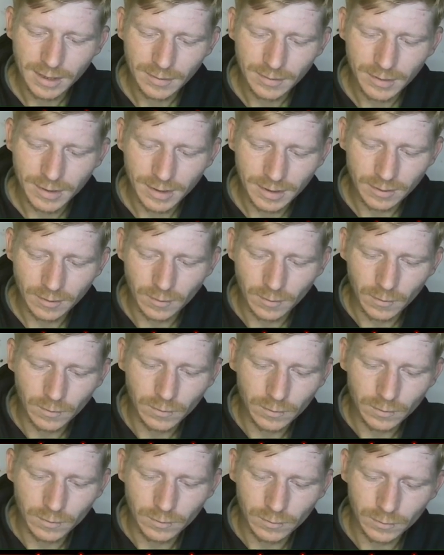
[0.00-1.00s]
plate. Oh,
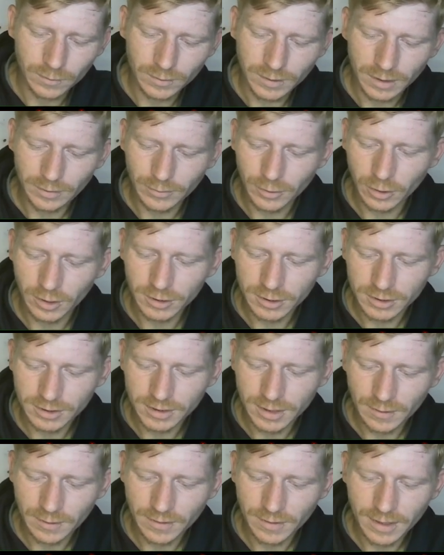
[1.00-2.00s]
Demonologist
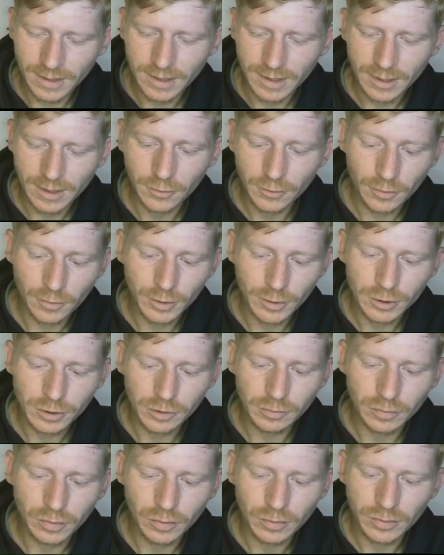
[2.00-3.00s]
down there, another mage to
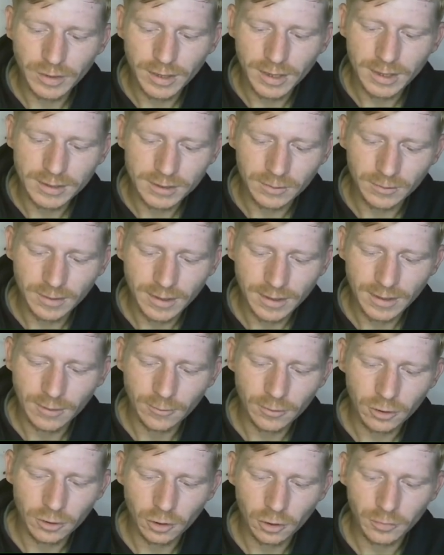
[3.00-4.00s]
Boreas, so we'll get that
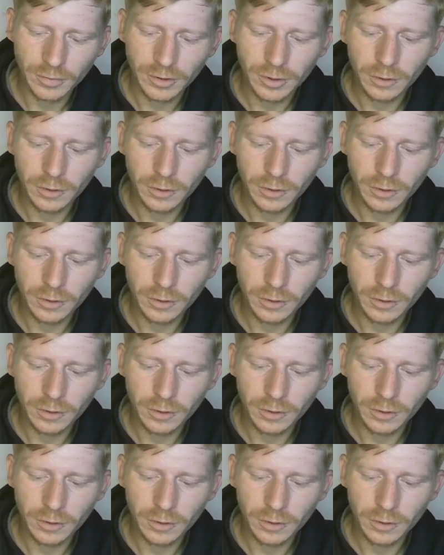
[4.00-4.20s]
one copied